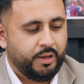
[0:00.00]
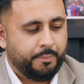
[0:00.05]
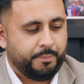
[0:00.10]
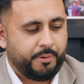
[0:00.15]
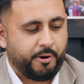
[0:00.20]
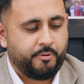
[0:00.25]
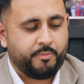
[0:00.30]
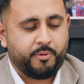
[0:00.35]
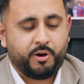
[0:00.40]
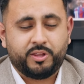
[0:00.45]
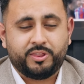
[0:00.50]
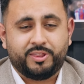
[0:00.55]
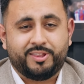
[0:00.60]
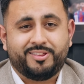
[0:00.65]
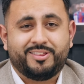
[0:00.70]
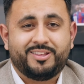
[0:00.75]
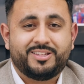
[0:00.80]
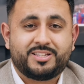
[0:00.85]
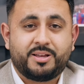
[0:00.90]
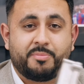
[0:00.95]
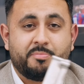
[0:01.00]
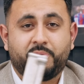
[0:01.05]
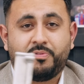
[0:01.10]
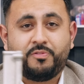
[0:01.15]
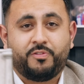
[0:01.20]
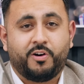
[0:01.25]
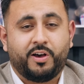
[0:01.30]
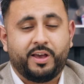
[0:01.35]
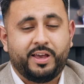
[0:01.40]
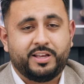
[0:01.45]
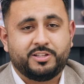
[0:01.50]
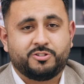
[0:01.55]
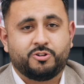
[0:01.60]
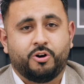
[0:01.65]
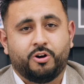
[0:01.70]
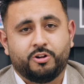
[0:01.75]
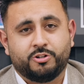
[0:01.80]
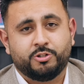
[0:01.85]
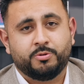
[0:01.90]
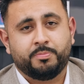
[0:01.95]
Bear in mind that this amplifier has
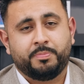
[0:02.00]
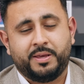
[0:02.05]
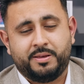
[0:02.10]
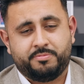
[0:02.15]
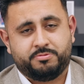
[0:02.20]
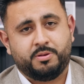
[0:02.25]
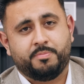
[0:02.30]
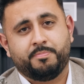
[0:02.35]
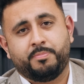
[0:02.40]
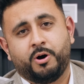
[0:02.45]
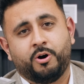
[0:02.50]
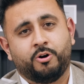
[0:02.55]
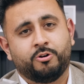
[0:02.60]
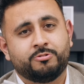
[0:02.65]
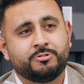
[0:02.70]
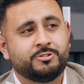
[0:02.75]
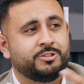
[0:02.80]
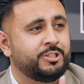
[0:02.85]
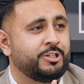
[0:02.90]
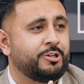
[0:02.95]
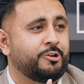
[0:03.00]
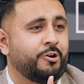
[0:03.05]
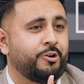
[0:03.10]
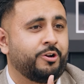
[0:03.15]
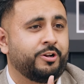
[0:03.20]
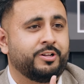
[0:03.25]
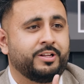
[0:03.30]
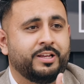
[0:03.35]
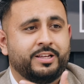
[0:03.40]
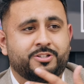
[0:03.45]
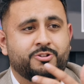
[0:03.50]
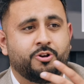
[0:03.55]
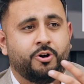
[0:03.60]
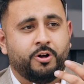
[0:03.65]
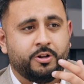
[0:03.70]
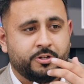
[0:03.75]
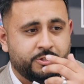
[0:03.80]
got to do beeps and bongs. It's got to